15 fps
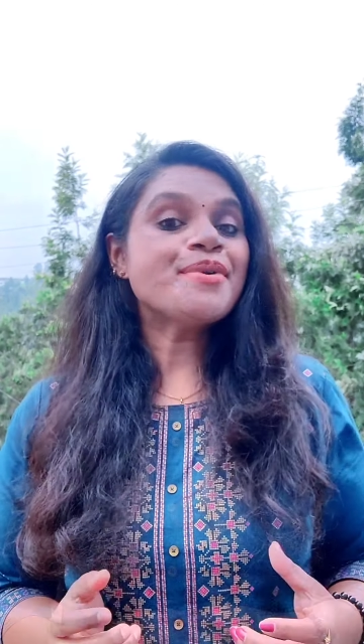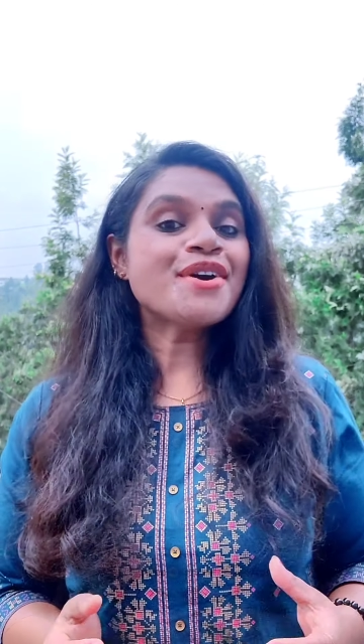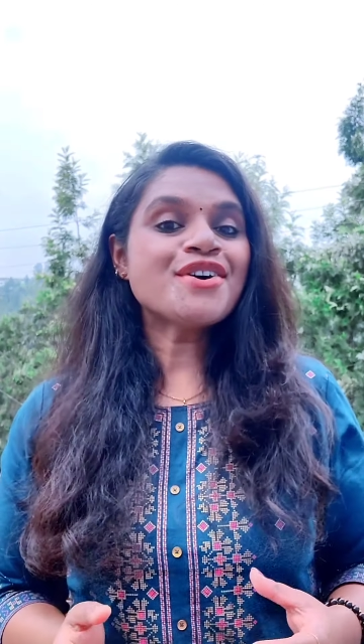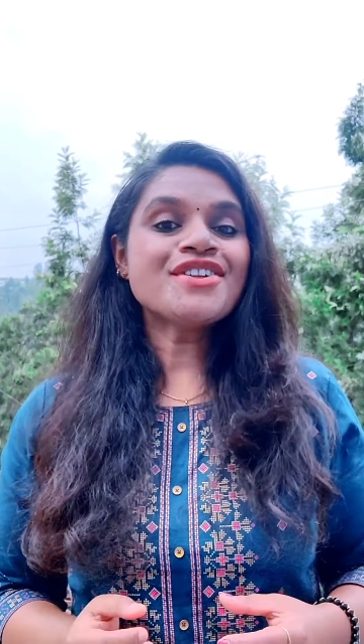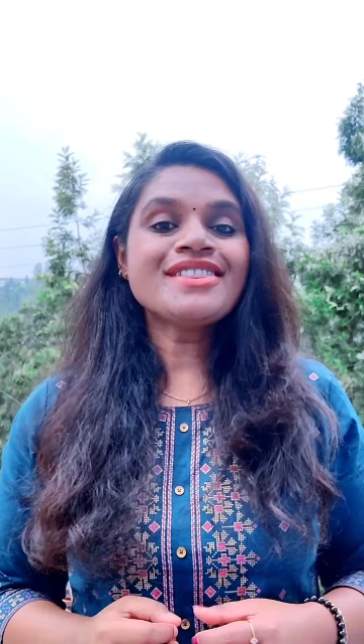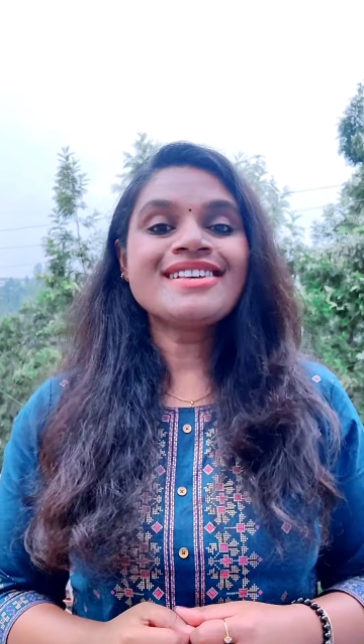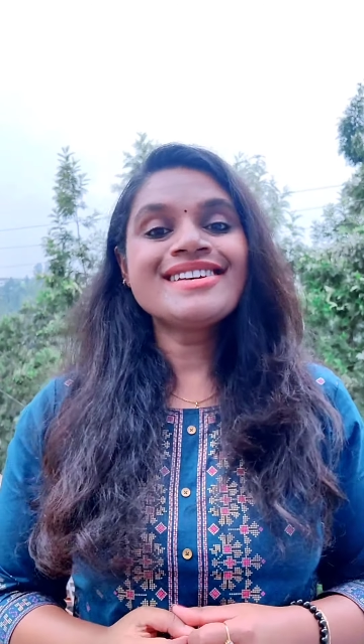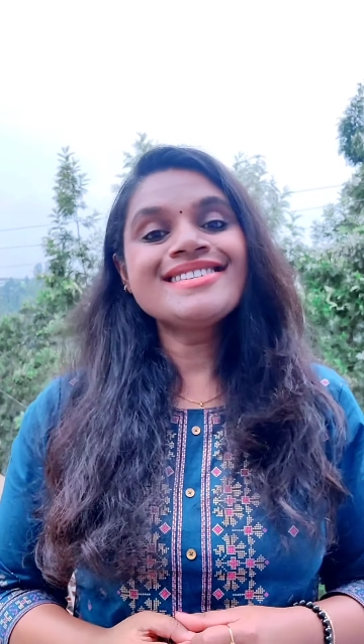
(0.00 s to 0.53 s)

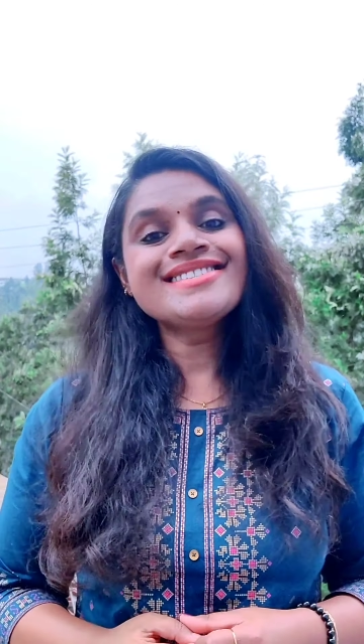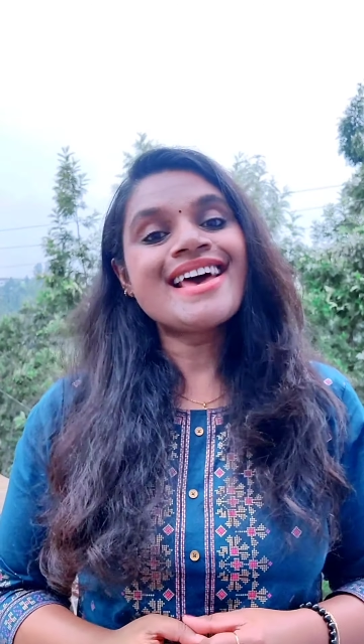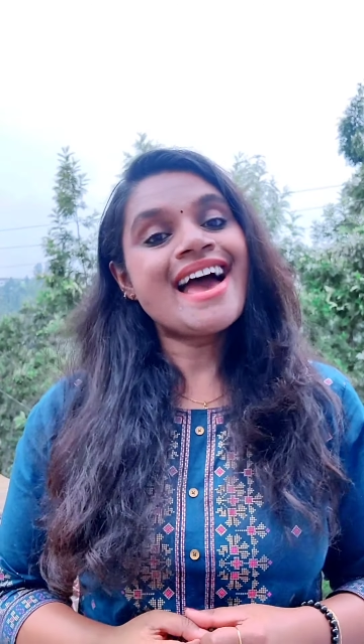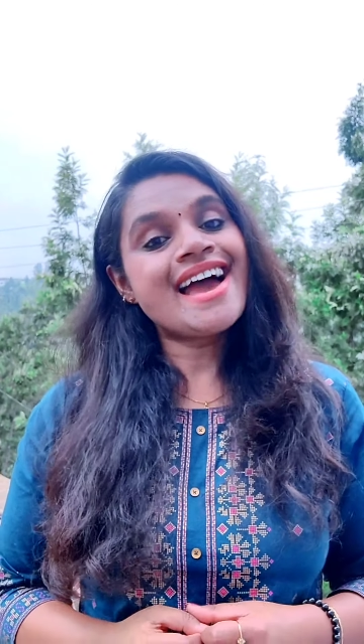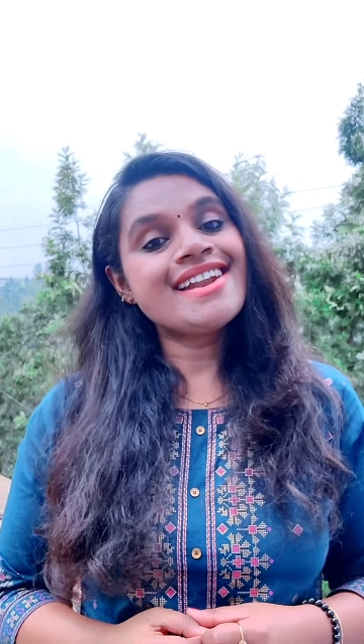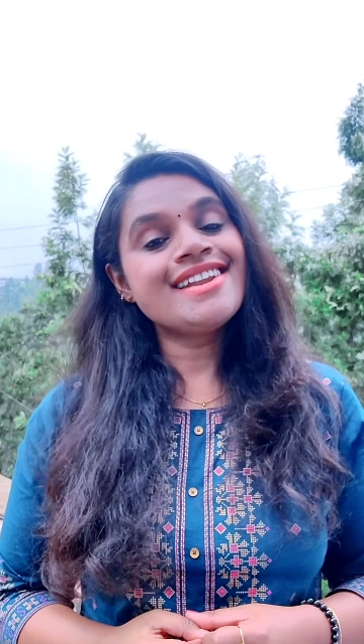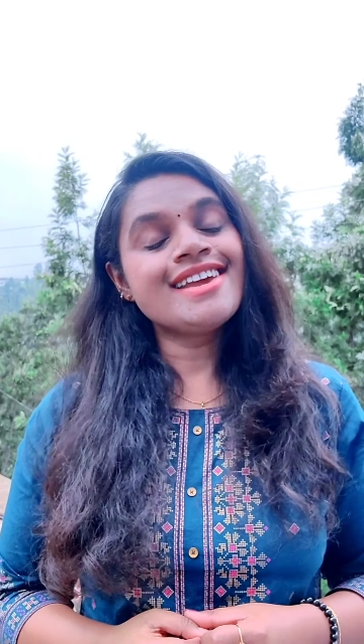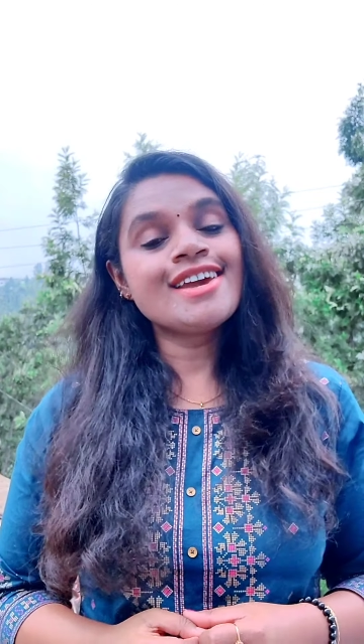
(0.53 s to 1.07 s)
Beyond this,
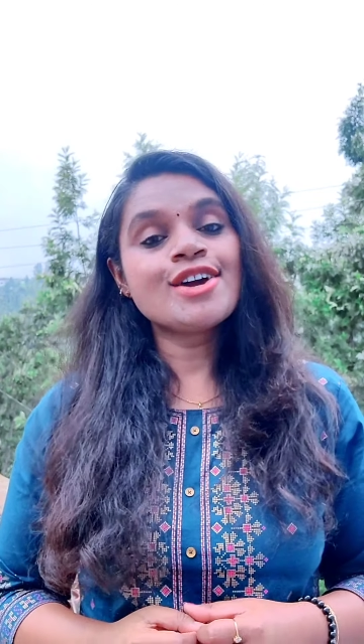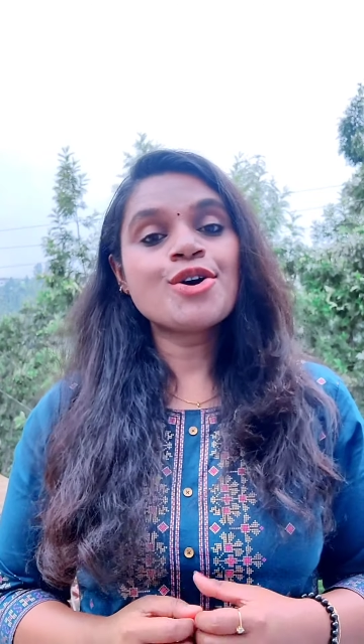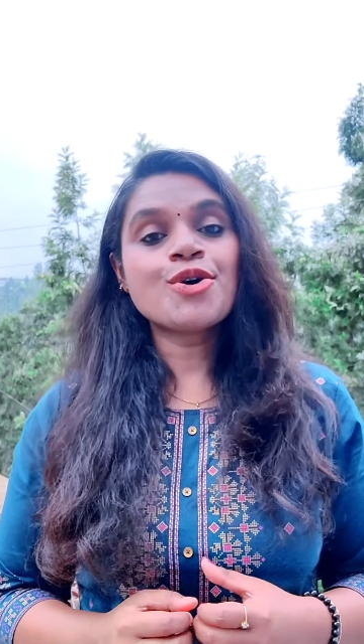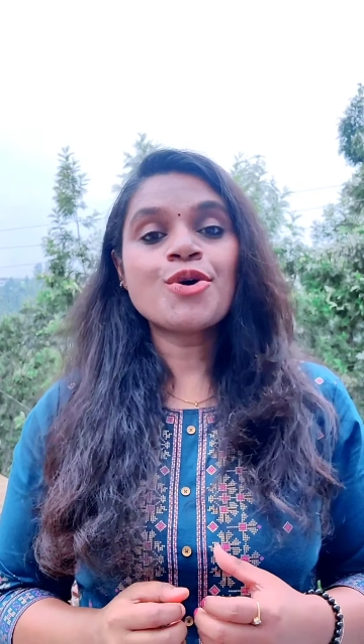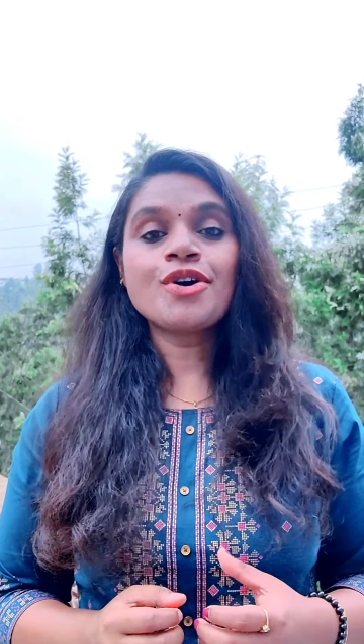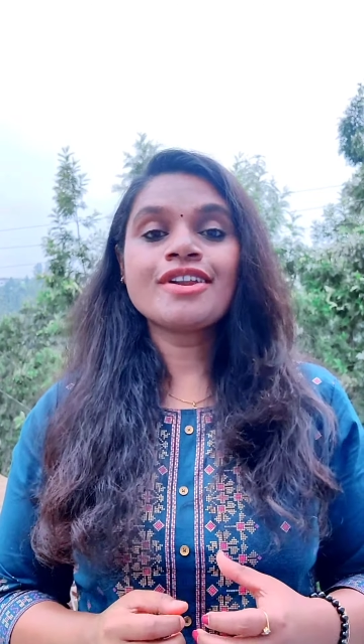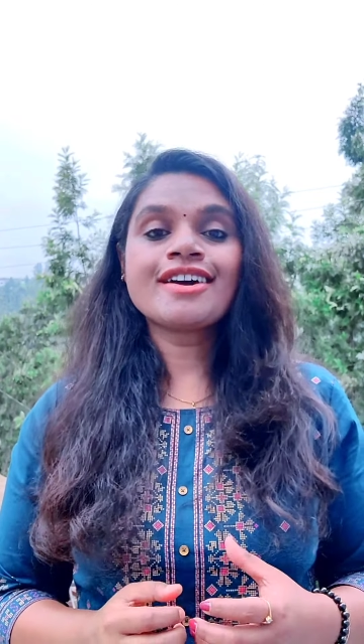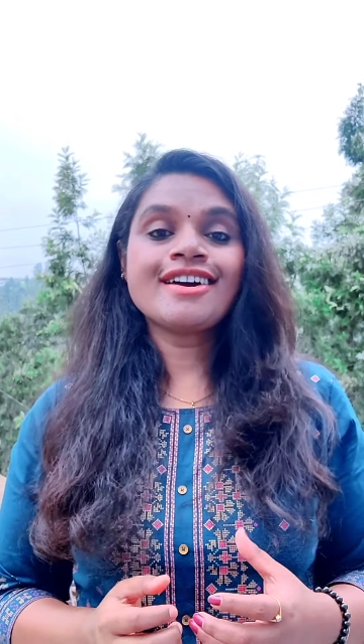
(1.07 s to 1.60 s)
adding
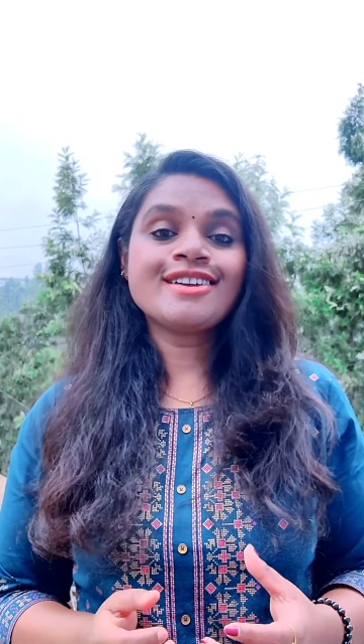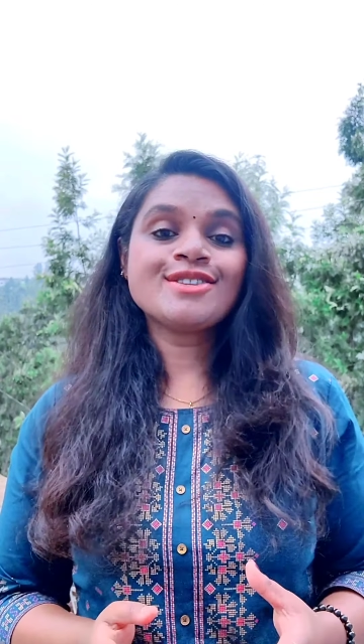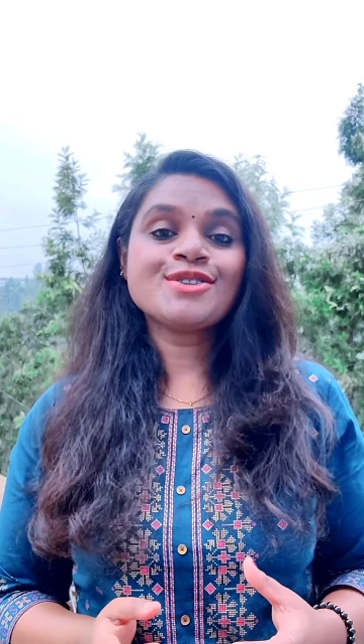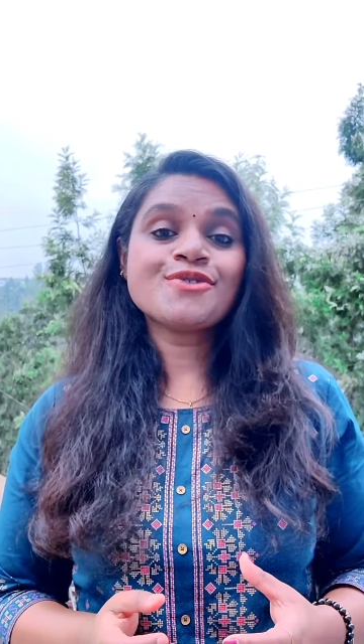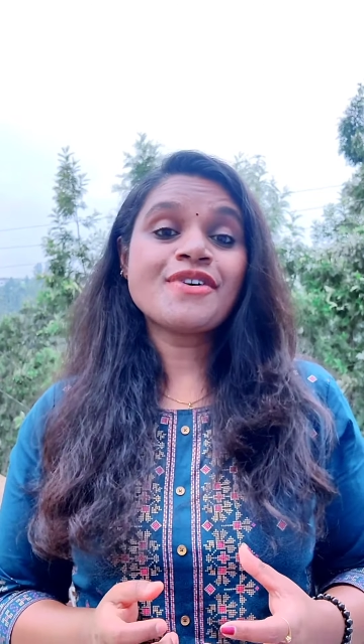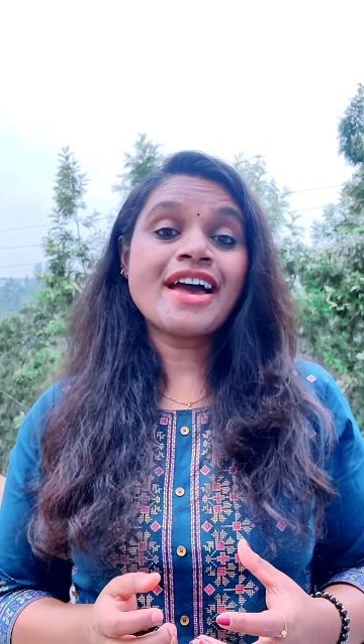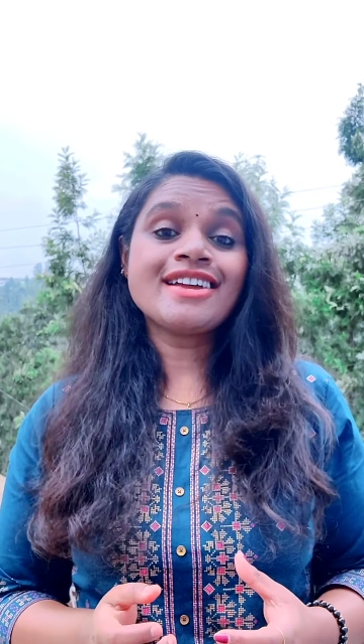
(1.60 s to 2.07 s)
all kinds of